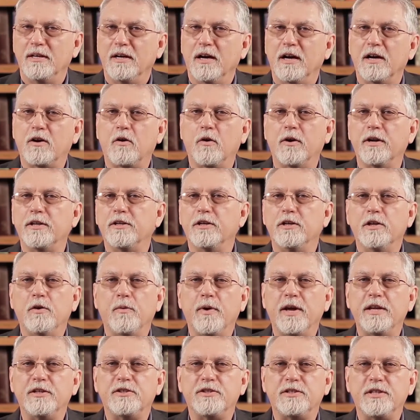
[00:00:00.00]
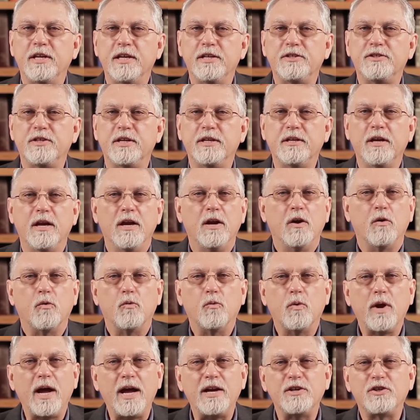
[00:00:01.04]
According to New Age teaching,
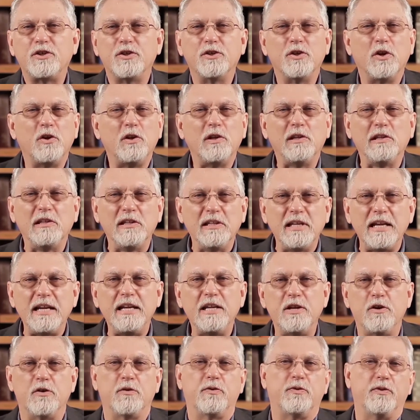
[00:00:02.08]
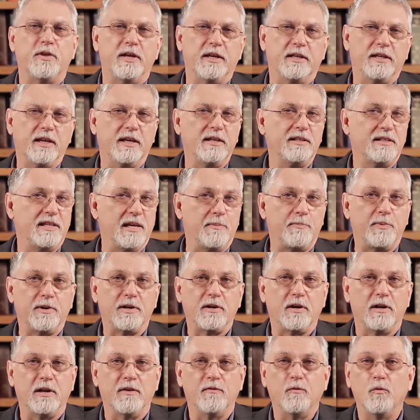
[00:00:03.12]
rational, linear thinking,
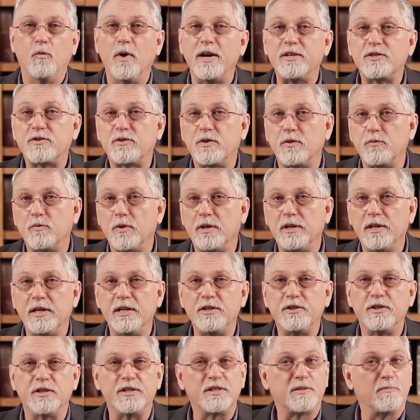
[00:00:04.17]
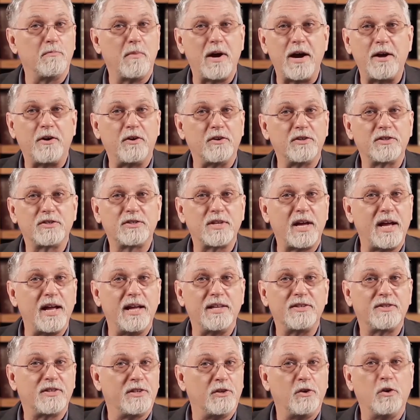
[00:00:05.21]
typical of Western religions, modern
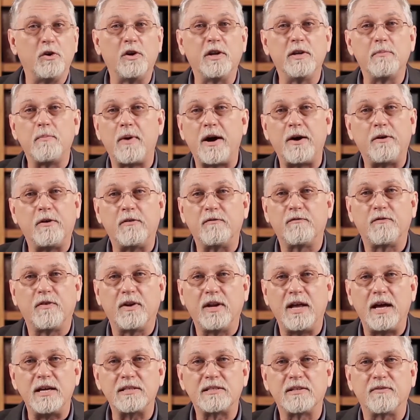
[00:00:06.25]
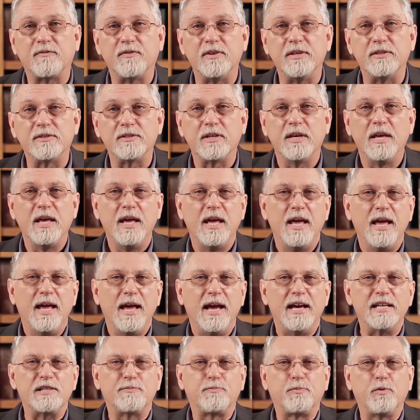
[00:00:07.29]
science, and early modern philosophies,
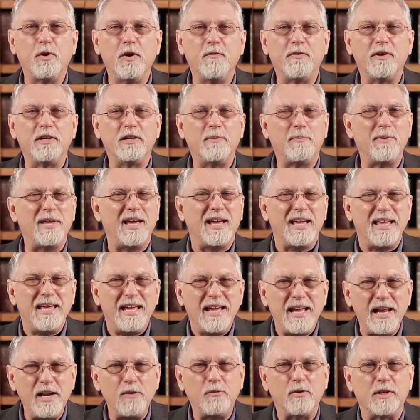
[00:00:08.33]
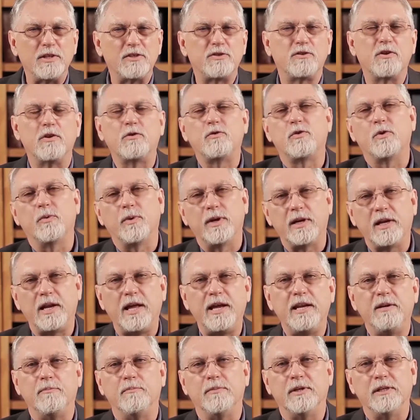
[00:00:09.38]
has proven to be a hindrance to true
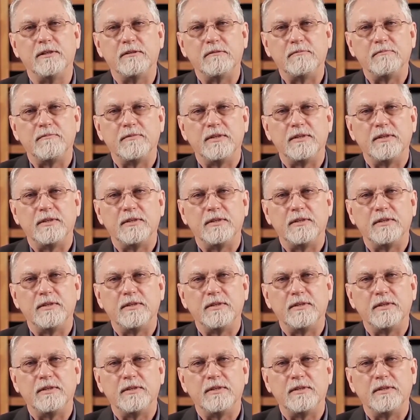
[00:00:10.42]
enlightenment.